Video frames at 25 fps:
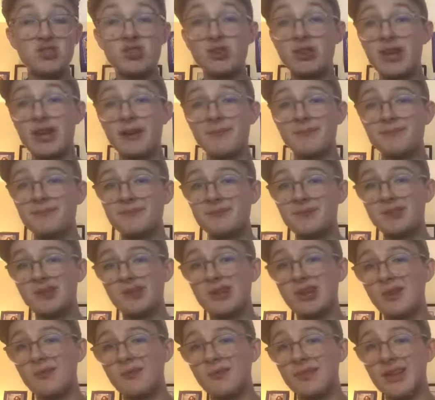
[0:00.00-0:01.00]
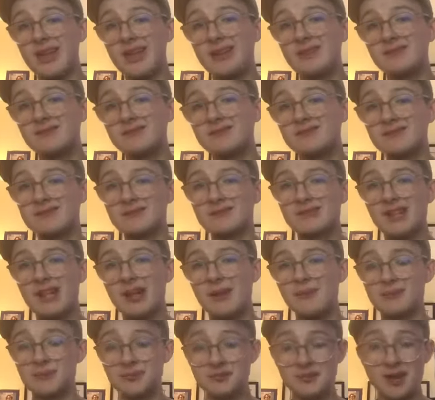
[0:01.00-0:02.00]
yeah, look out for that.
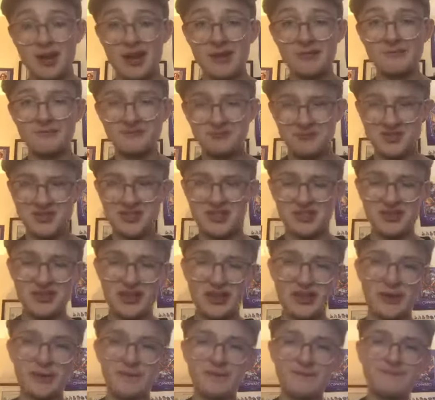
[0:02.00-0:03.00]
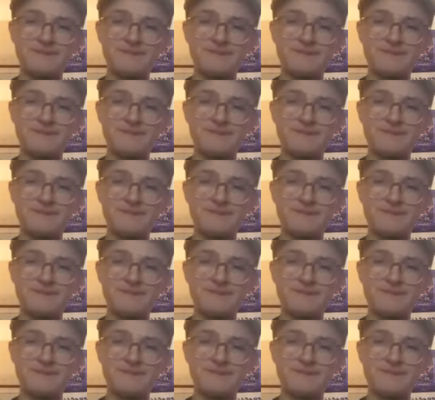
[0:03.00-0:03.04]
Comment, subscribe. See you later.